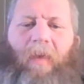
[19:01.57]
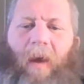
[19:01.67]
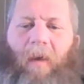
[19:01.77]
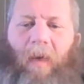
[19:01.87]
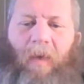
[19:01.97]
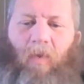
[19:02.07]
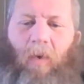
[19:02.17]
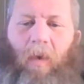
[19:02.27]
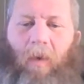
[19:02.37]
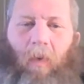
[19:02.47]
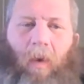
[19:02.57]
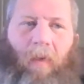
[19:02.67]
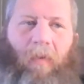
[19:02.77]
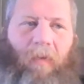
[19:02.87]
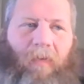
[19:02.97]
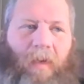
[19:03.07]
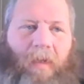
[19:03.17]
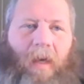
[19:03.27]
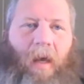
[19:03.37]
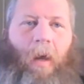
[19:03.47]
that is worded, wherever it
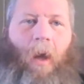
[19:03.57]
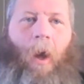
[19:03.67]
fits in.